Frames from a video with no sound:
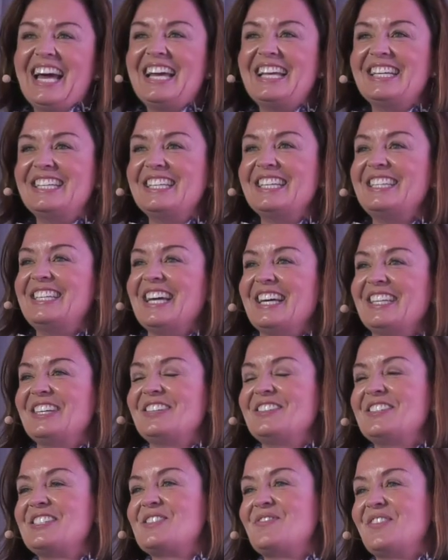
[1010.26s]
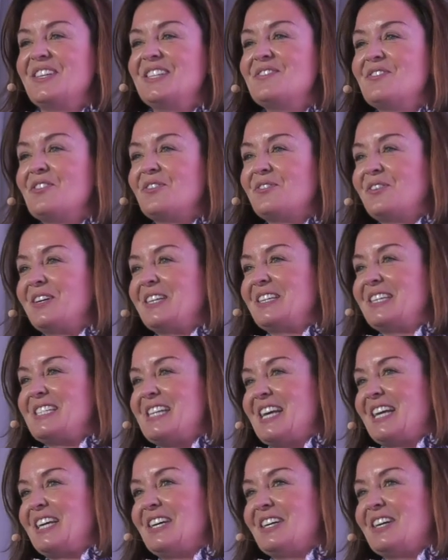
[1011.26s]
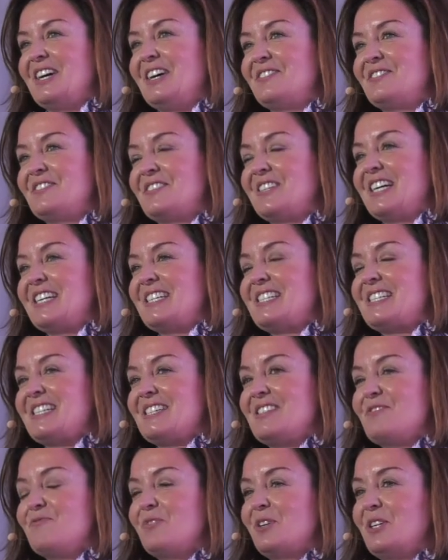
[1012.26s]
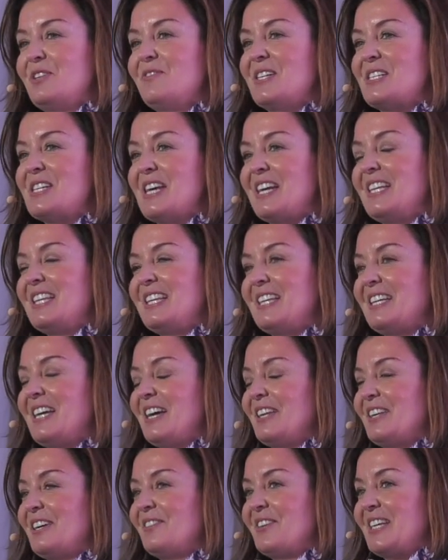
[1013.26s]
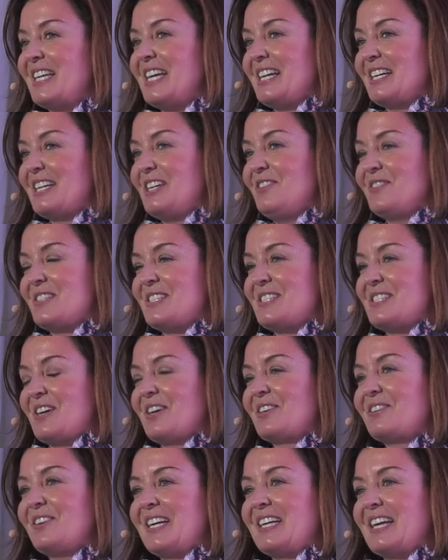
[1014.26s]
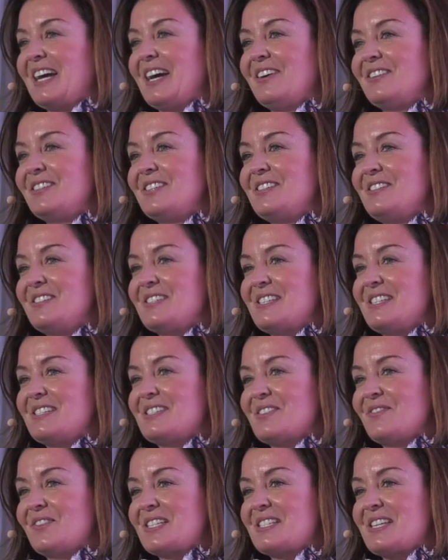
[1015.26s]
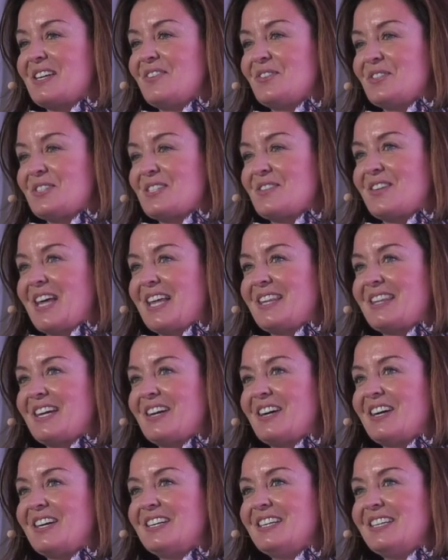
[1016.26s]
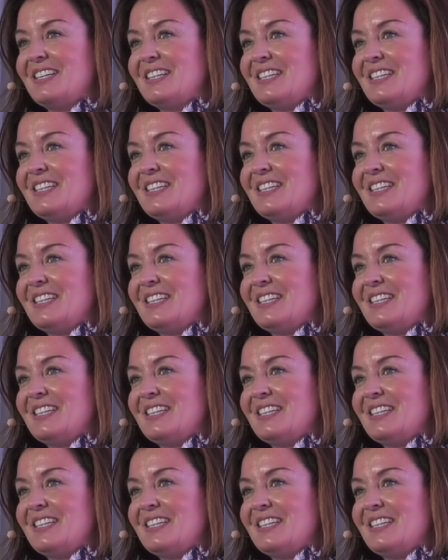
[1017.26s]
and yellow has been really taking off for us. And pretty much anything yellow we can't keep in stock right now. And you see some examples of that there.